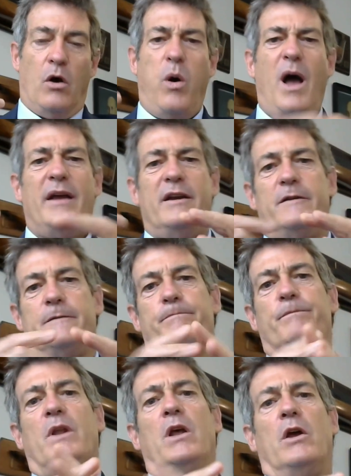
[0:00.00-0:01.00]
Why not
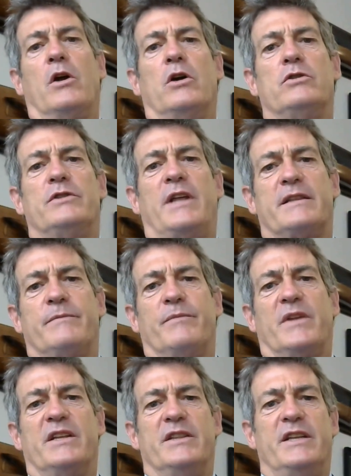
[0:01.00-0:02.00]

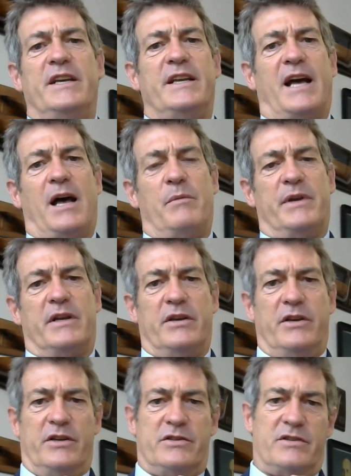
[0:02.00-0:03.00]
contact Candina,
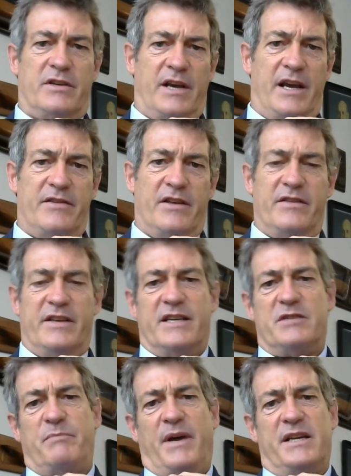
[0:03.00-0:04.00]
because either the
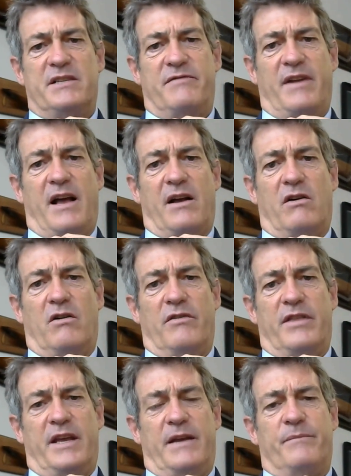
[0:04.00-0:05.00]
Spanish flag or
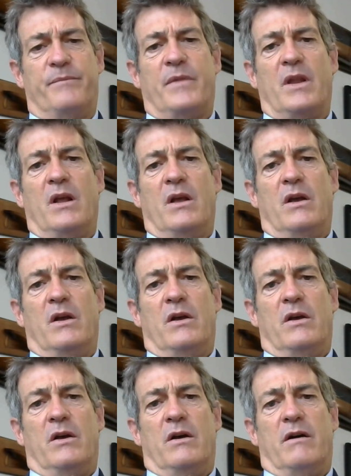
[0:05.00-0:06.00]
the
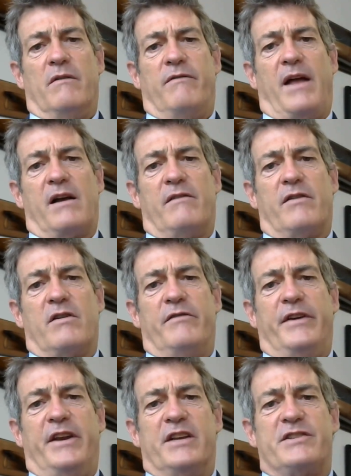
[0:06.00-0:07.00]
flag of
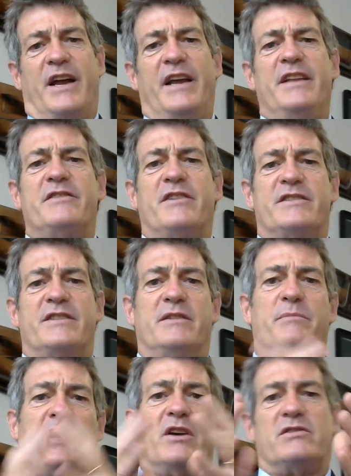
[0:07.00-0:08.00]
convenience are interested
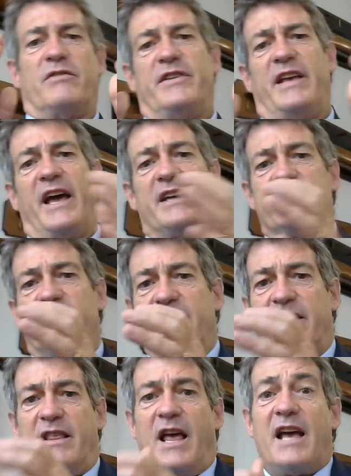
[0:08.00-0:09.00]
because of the
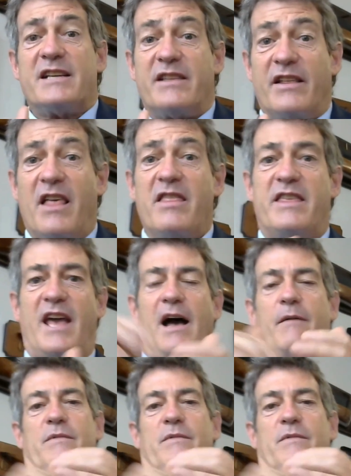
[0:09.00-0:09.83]
excellency